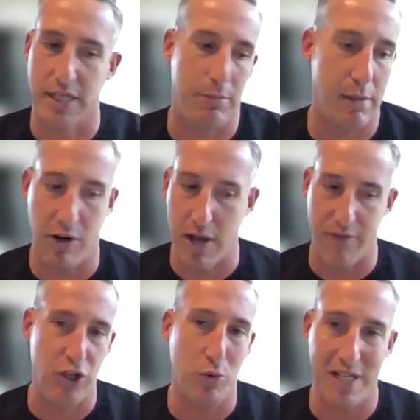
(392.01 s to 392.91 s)
Maybe you have a
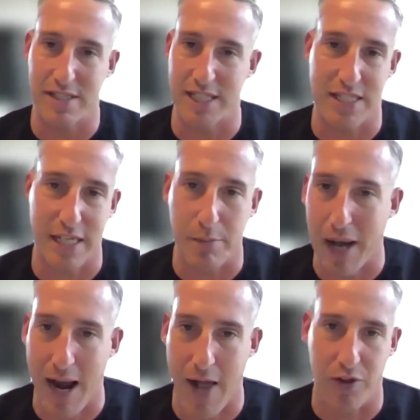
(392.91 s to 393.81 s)
USDC
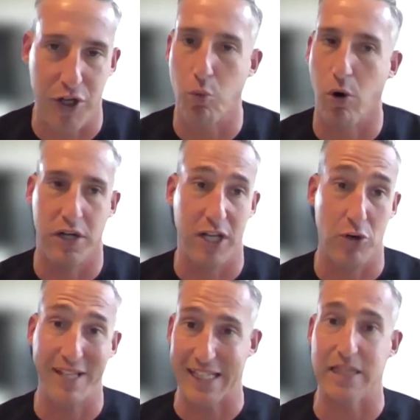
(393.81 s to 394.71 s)
pile and you want to,
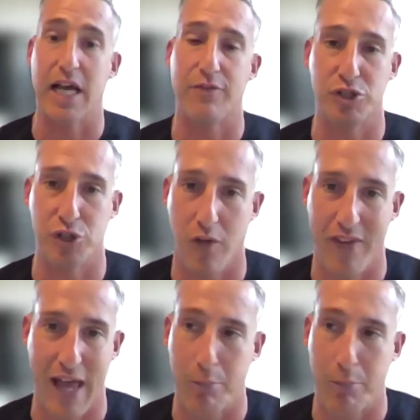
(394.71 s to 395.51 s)
get leverage on that,